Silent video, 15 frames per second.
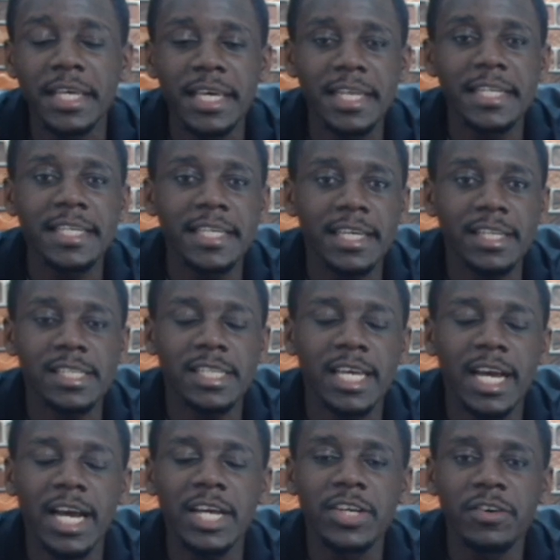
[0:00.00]
Edin
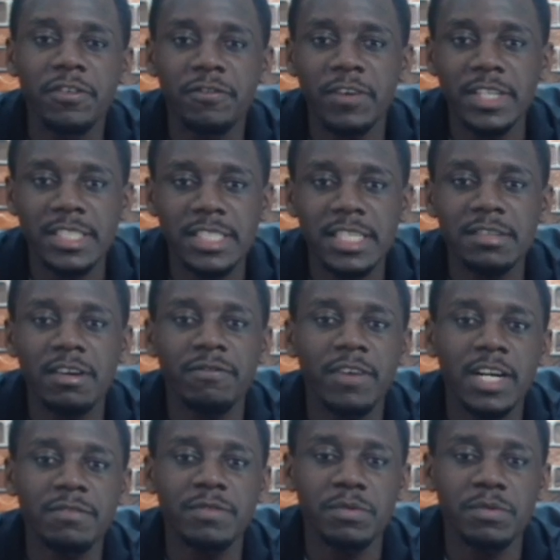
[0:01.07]
Nketiah facing Rafael